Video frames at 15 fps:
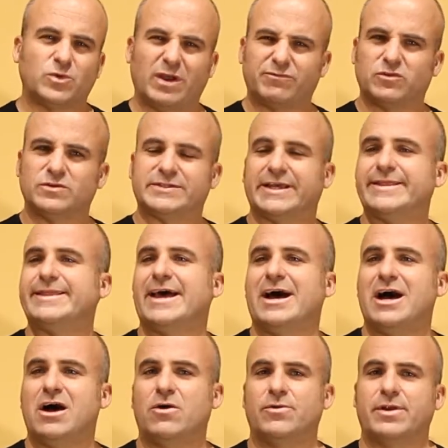we have to sit
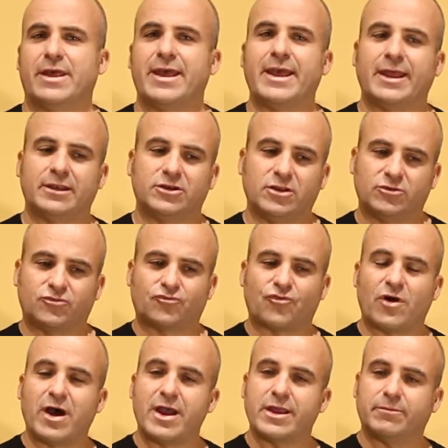down and
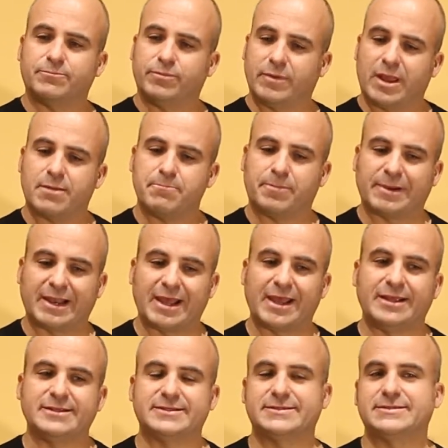try and
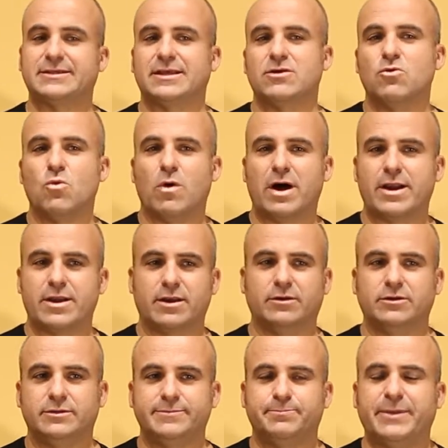place one